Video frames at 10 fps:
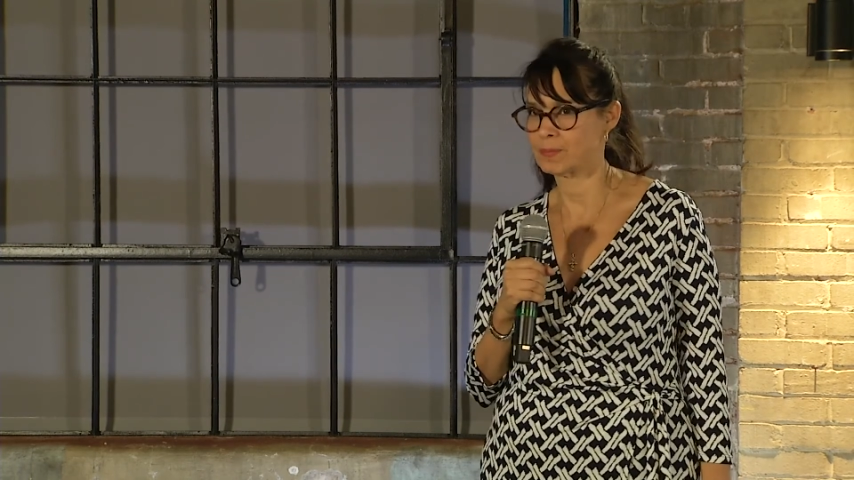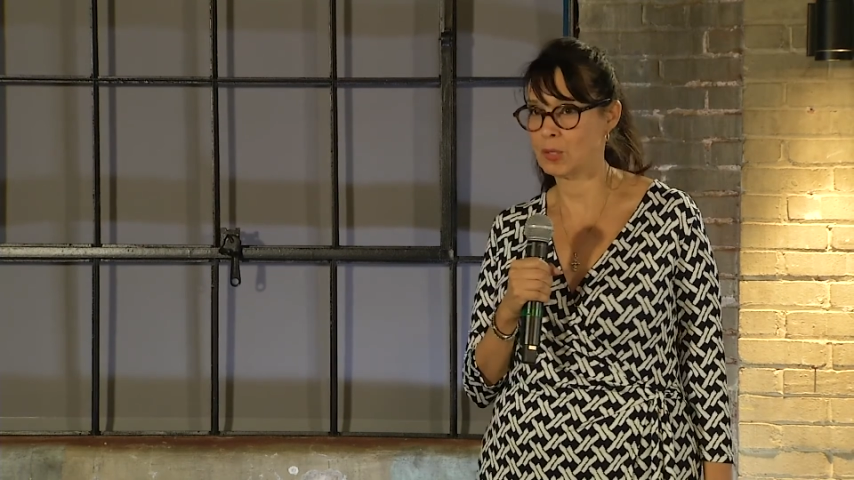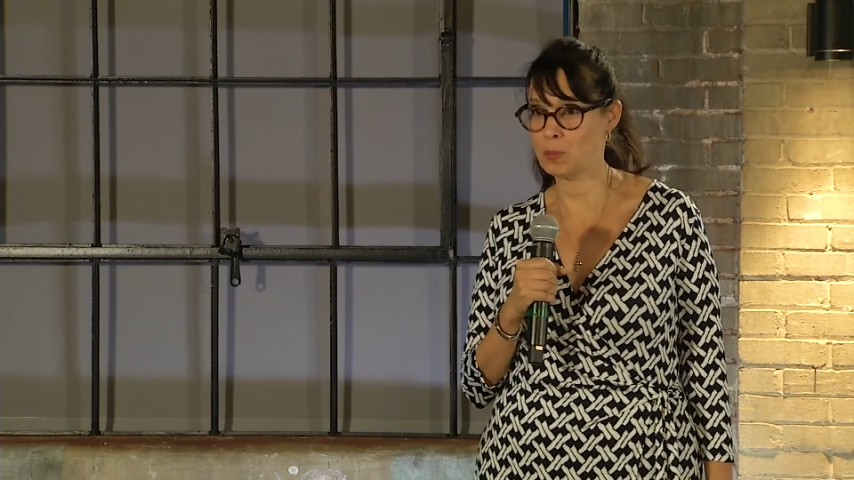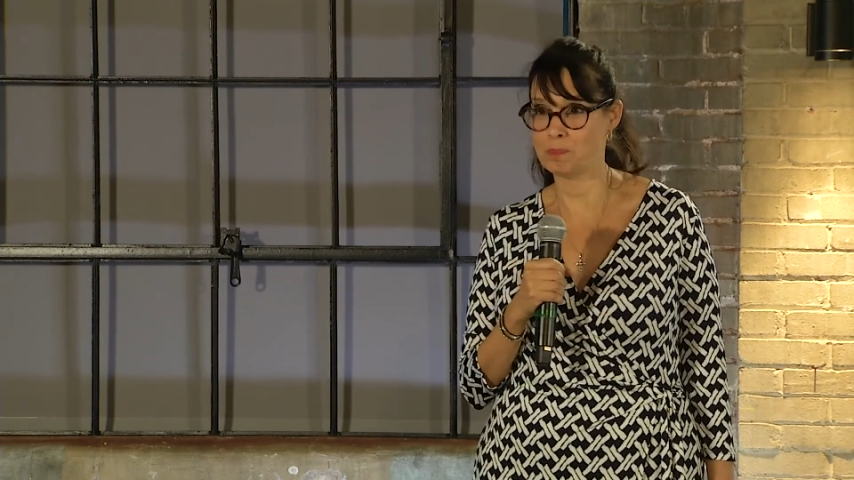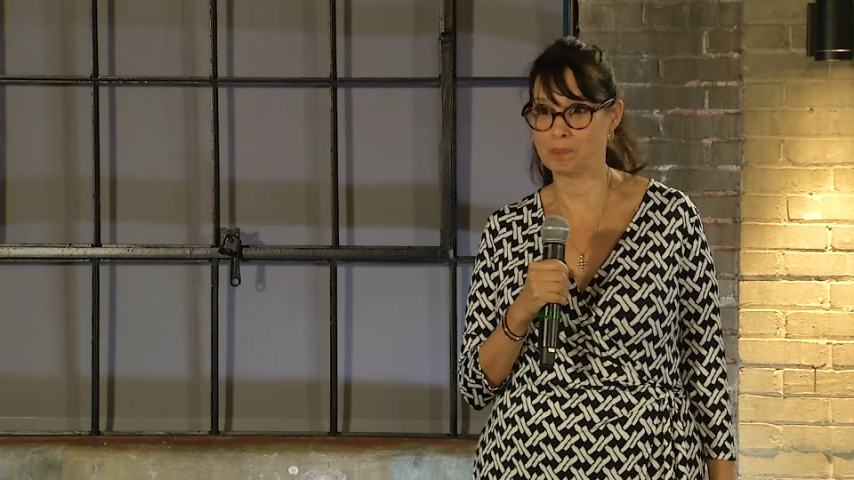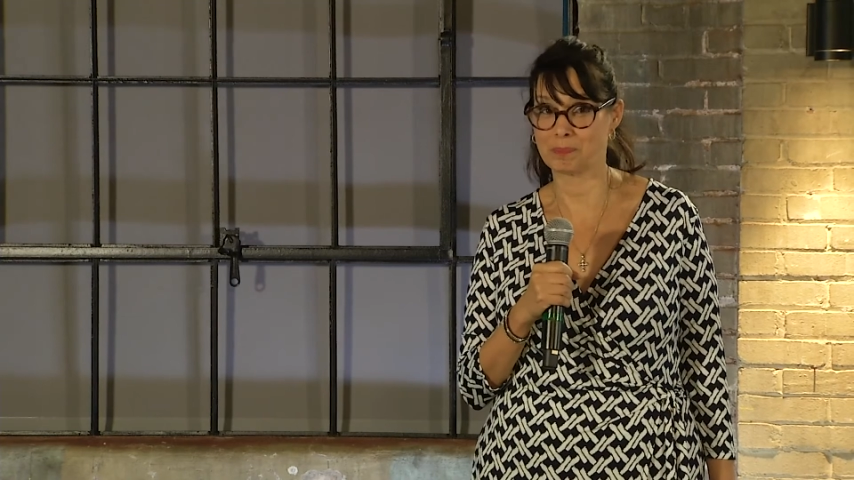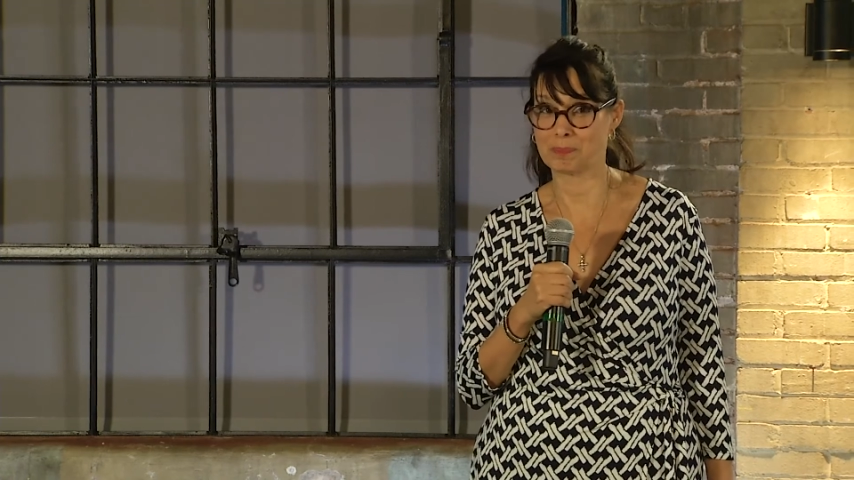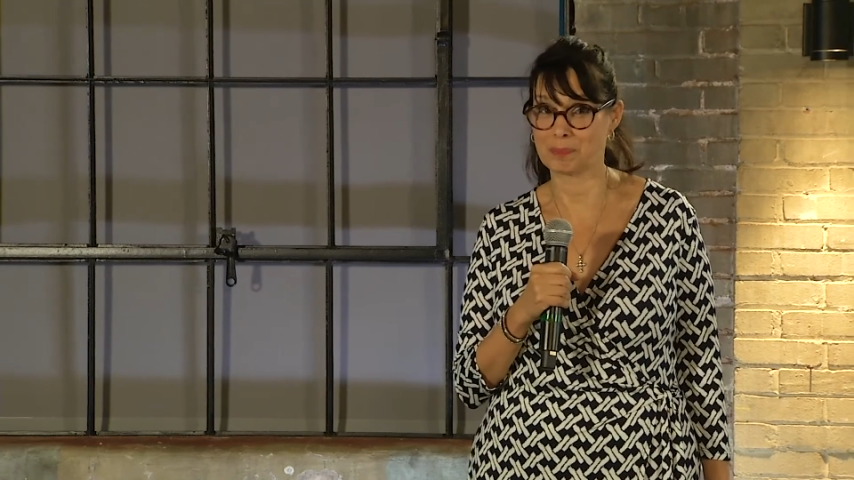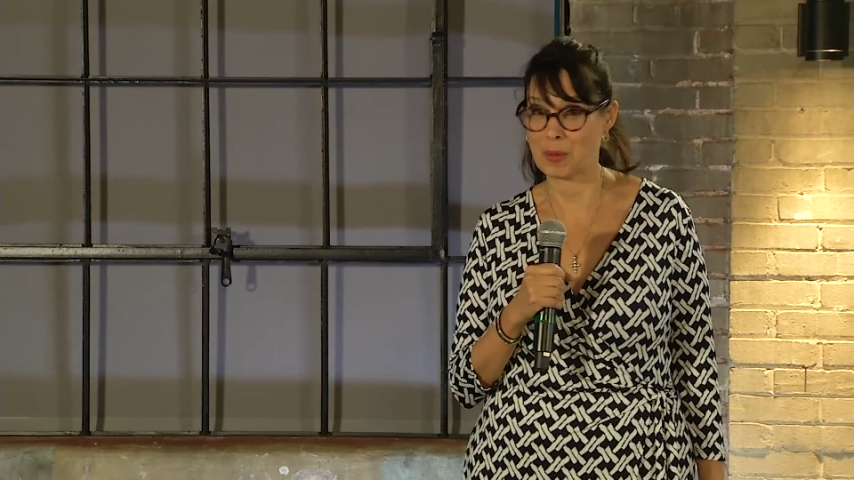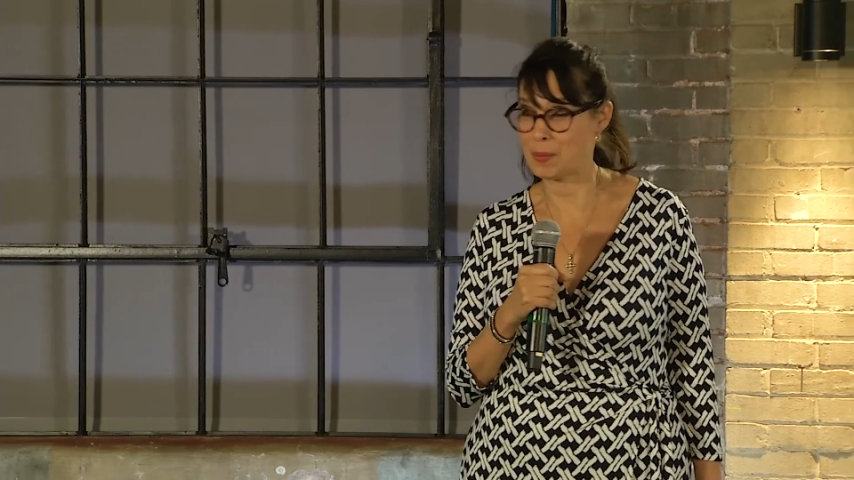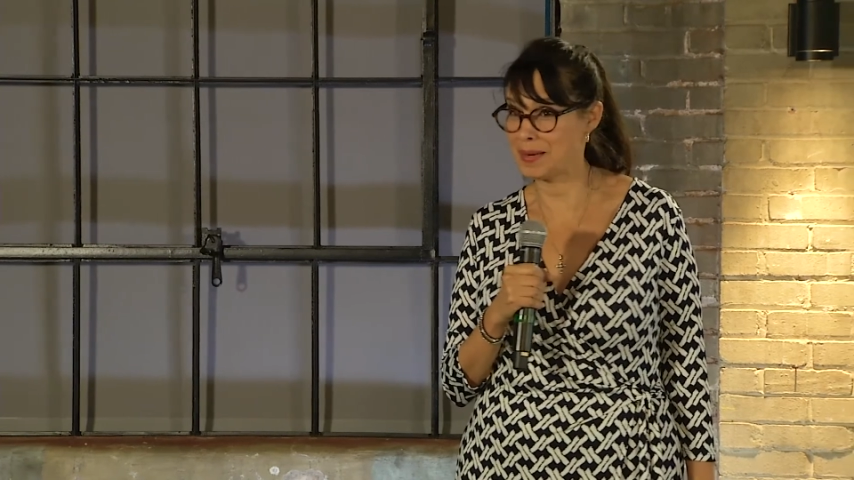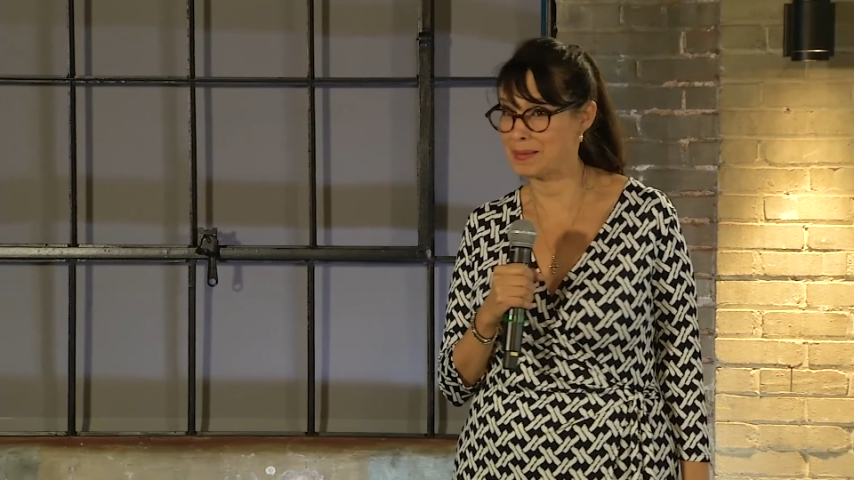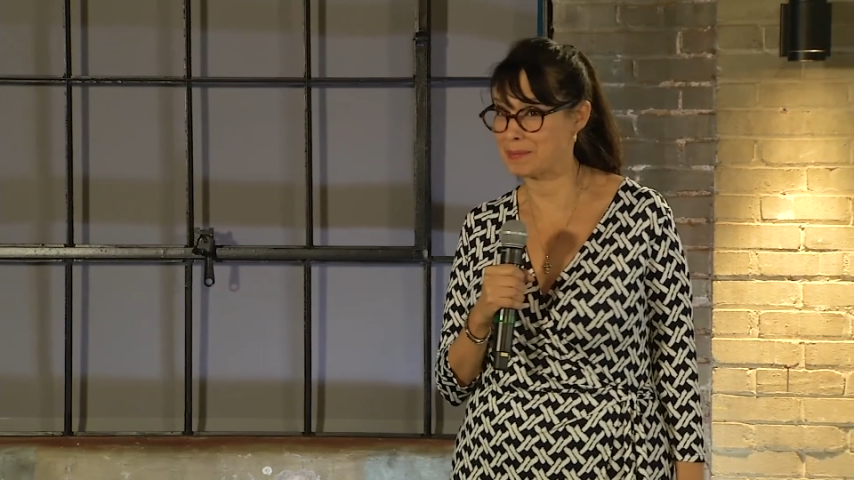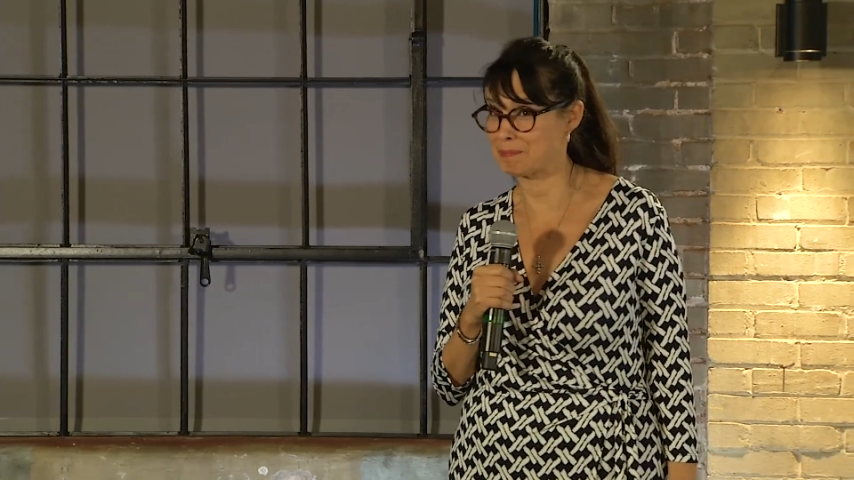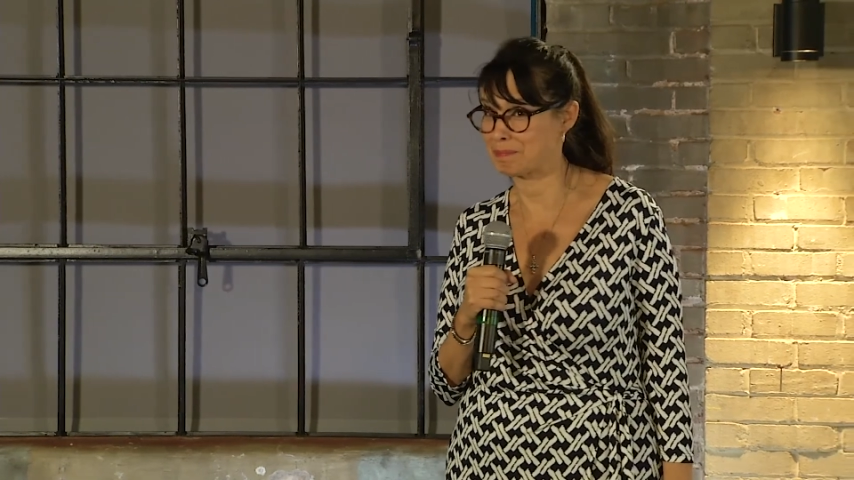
Nope. All right.